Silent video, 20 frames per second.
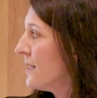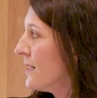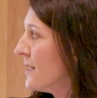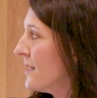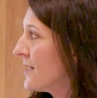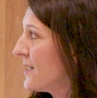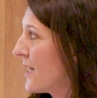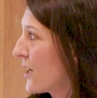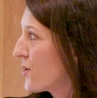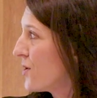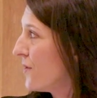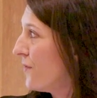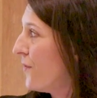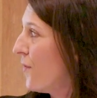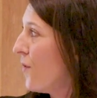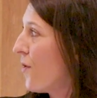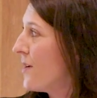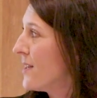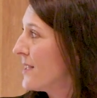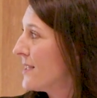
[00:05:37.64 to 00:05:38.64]
Section
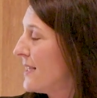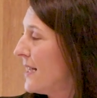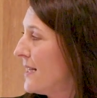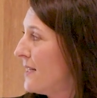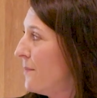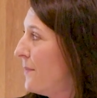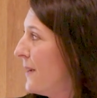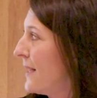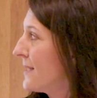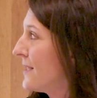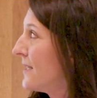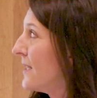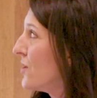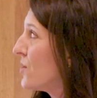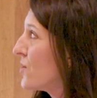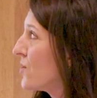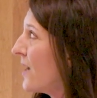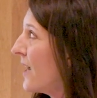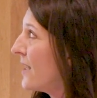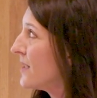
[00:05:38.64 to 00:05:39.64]
4 has said the best
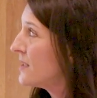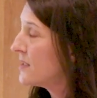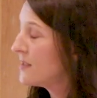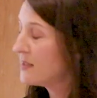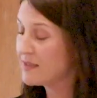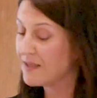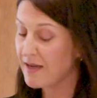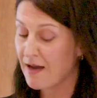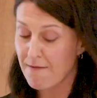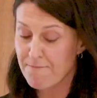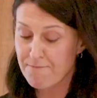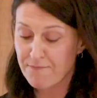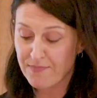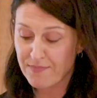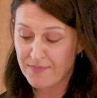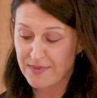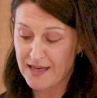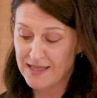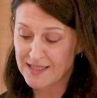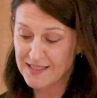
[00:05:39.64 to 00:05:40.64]
interests.
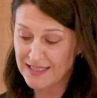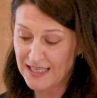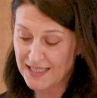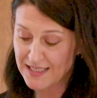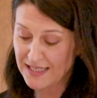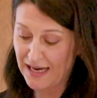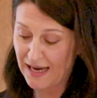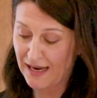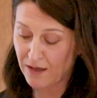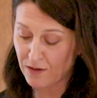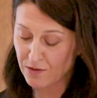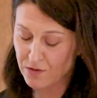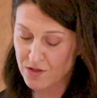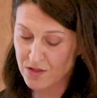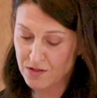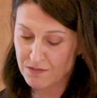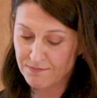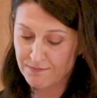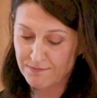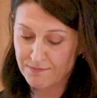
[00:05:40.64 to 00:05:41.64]
They're set
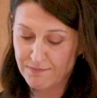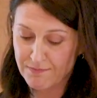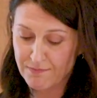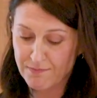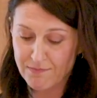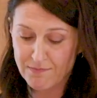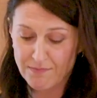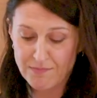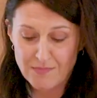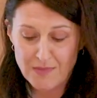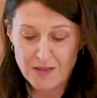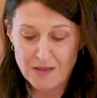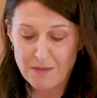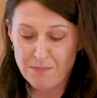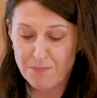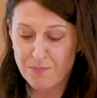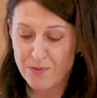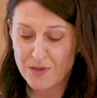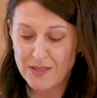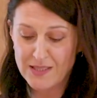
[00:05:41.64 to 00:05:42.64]
out. They're
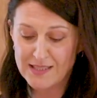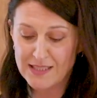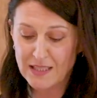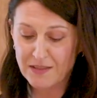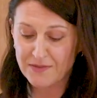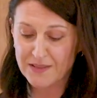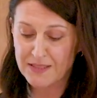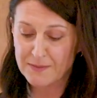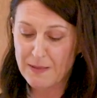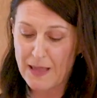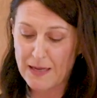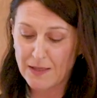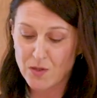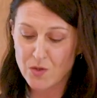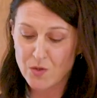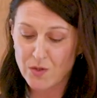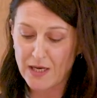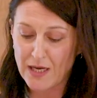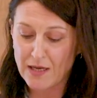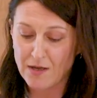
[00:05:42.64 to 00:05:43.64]
pretty
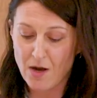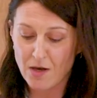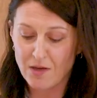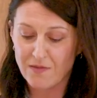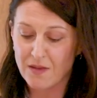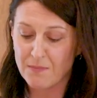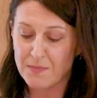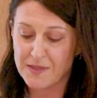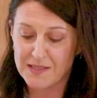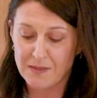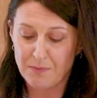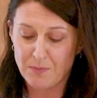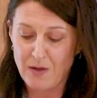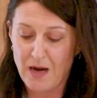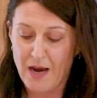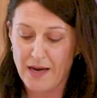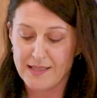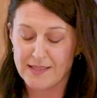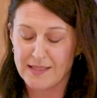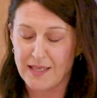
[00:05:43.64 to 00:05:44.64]
self-explanatory. None of them are
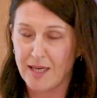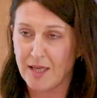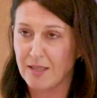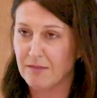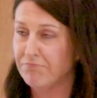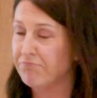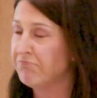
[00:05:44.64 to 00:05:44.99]
surprising.